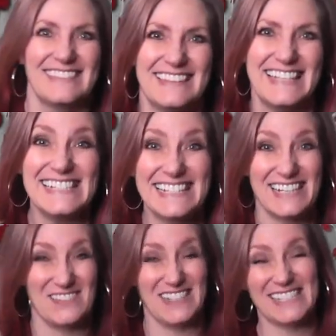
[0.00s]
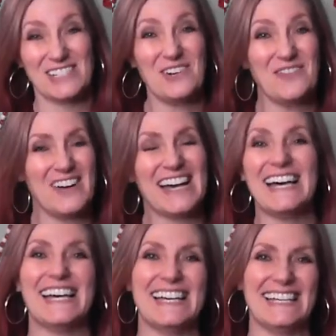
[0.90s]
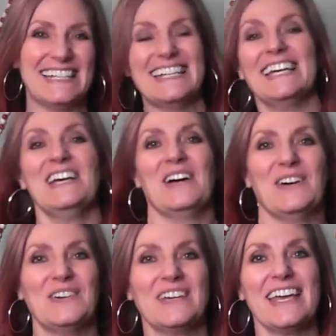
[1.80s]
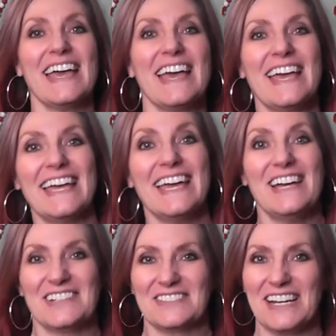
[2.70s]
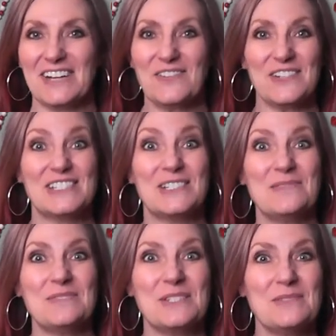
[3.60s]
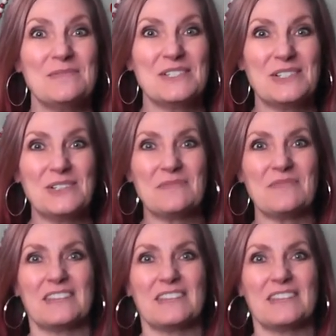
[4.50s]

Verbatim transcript: it's gonna be so fun. Okay, ready for zoom, zoom, zoom?